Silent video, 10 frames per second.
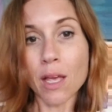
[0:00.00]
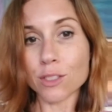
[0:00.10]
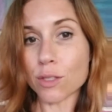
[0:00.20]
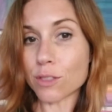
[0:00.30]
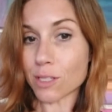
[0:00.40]

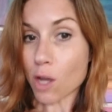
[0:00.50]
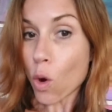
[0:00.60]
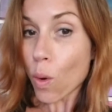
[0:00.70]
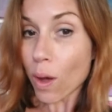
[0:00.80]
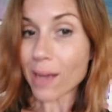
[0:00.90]
So there's a
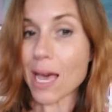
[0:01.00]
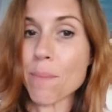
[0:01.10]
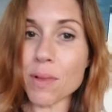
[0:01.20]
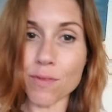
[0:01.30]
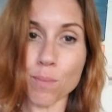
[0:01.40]
couple
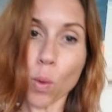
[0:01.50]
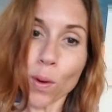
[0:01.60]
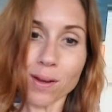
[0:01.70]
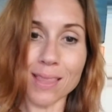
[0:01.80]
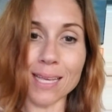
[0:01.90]
of
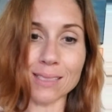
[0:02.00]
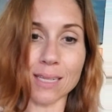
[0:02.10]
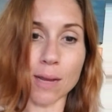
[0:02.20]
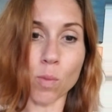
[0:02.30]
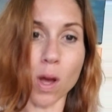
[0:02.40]
important things
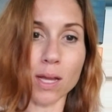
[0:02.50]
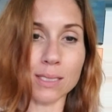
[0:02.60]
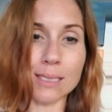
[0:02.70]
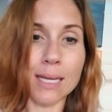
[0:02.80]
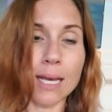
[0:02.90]
that I
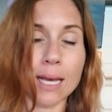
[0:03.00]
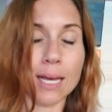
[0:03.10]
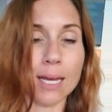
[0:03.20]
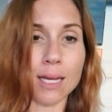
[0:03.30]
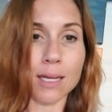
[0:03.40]
want
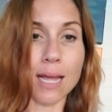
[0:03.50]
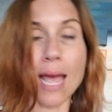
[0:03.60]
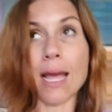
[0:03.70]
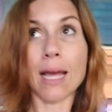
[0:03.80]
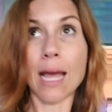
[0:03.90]

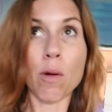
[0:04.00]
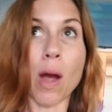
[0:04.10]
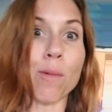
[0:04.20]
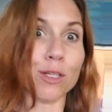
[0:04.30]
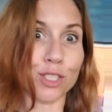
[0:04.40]

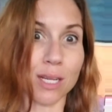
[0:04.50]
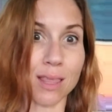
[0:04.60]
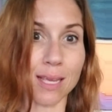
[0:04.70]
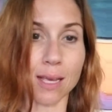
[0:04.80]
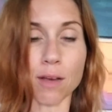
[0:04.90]
you to
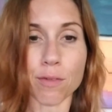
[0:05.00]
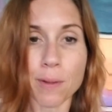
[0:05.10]
think of.